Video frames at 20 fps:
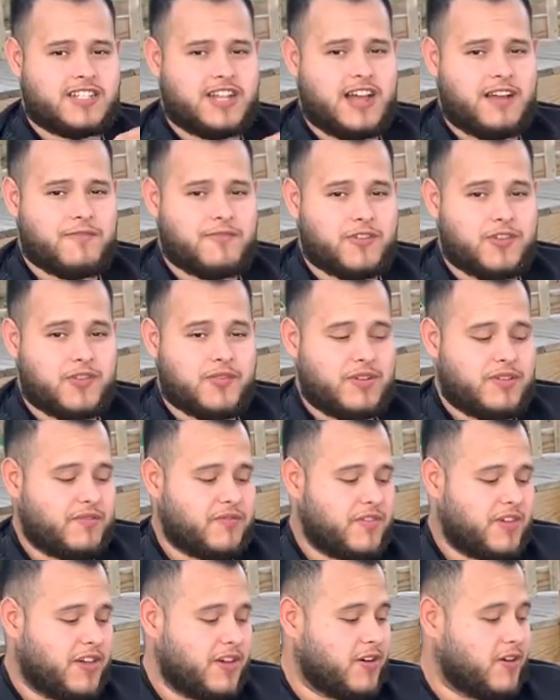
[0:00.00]
time for the
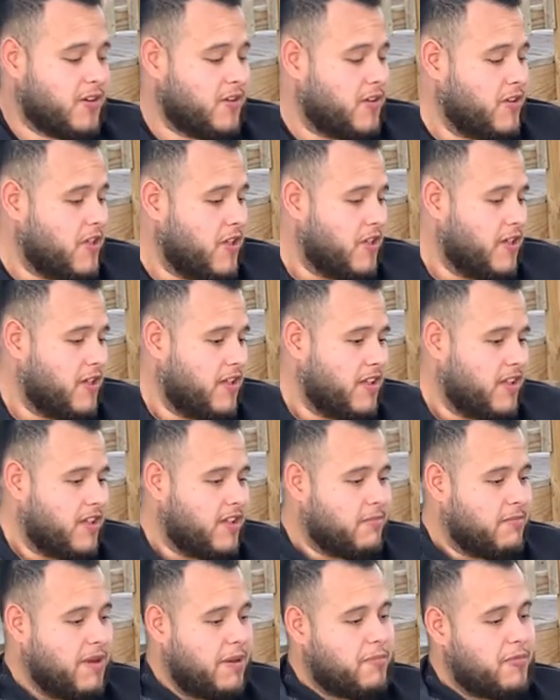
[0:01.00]
reveal.
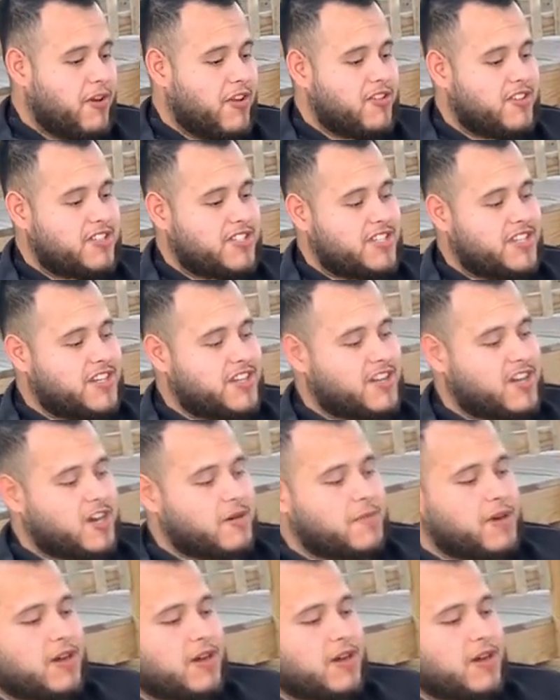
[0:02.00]
My brother's didn't come